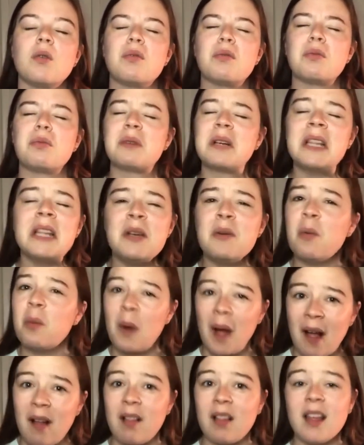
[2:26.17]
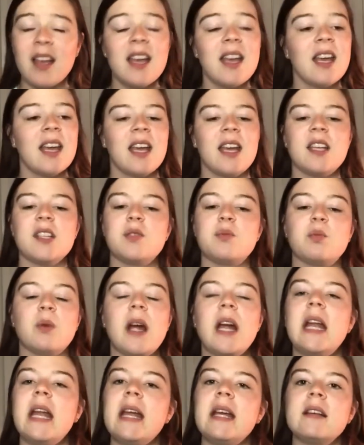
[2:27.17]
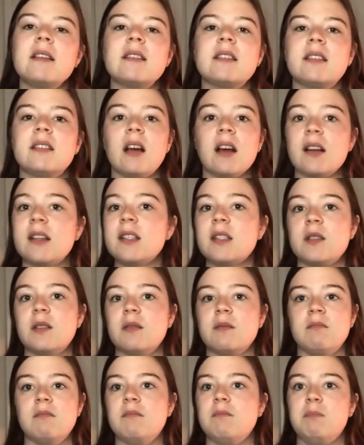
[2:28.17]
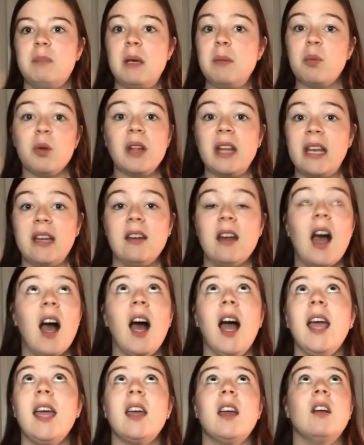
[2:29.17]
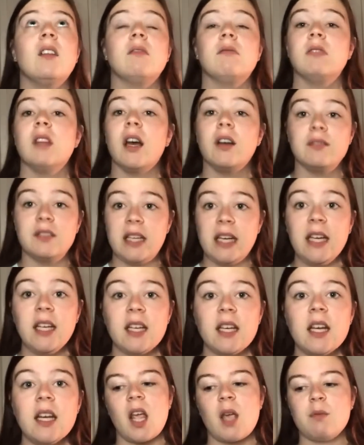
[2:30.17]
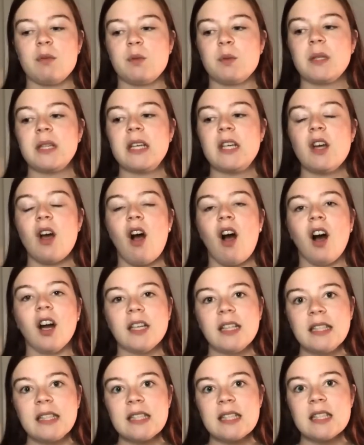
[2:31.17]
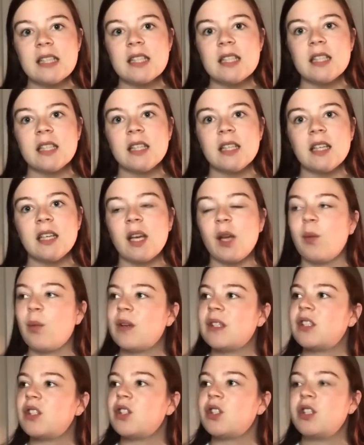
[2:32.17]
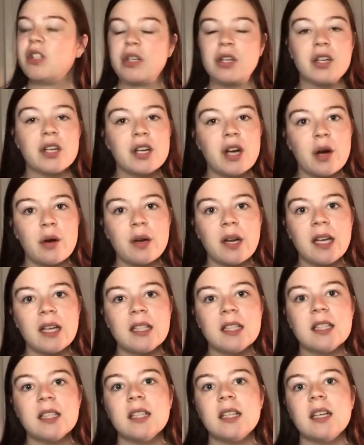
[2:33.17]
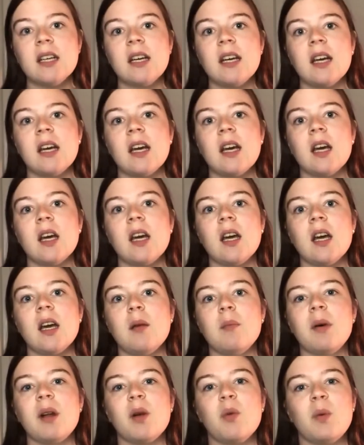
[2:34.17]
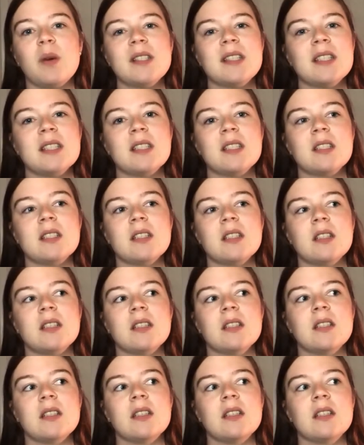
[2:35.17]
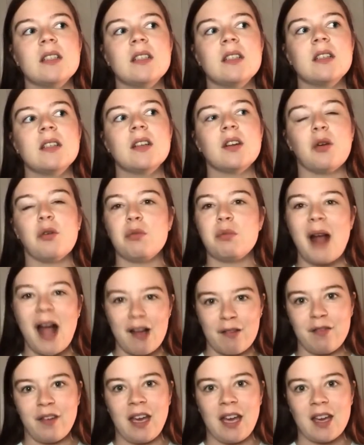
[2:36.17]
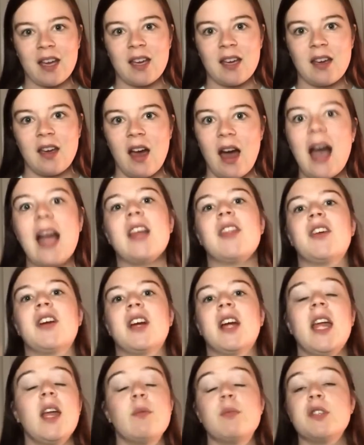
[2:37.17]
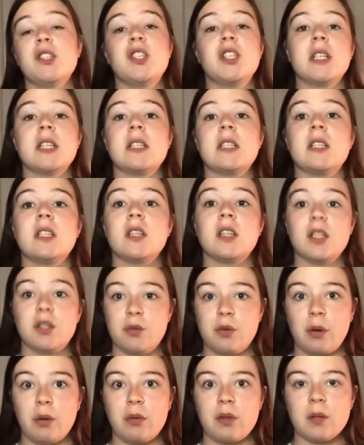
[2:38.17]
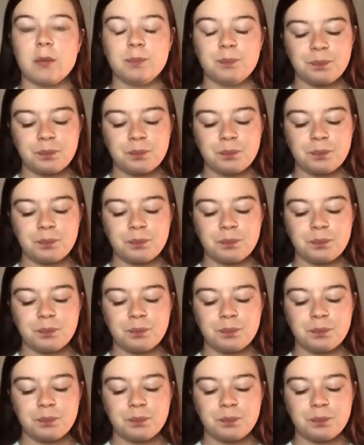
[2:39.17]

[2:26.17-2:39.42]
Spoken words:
really well. His writing sucks people in. I loved it. It was really honest. It wasn't sugar-coated, but it wasn't graphic either. It was just the truth.